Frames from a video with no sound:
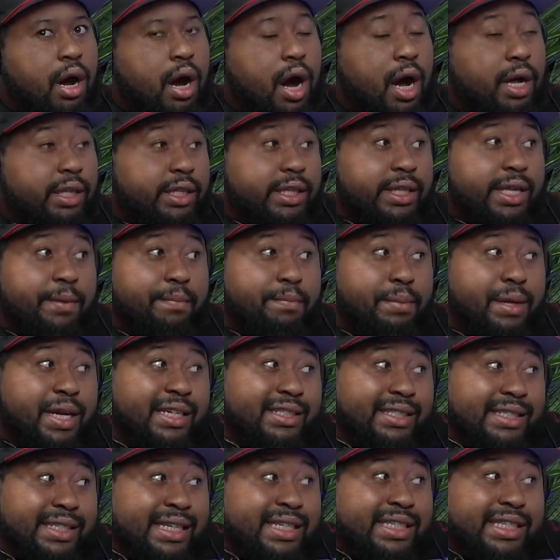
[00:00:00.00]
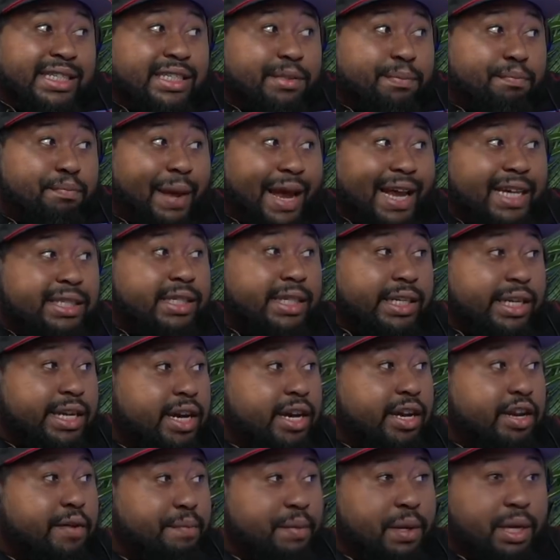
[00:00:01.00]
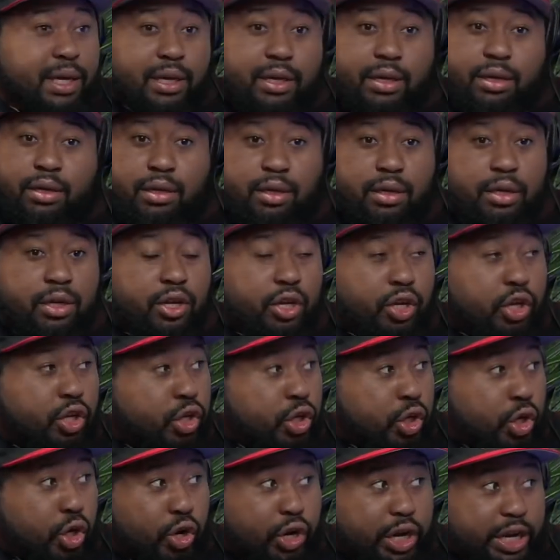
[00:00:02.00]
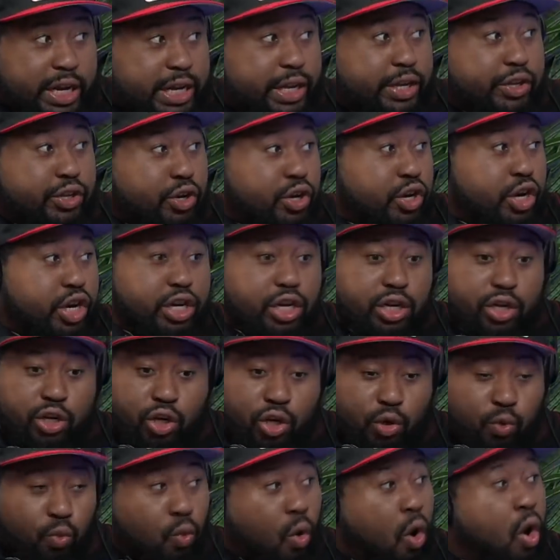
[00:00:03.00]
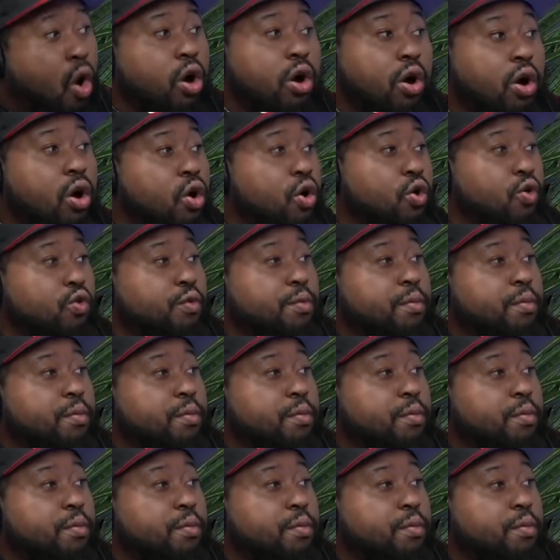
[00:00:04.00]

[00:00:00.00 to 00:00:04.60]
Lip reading: Other than, because this is basically going to be, you're either going to walk home.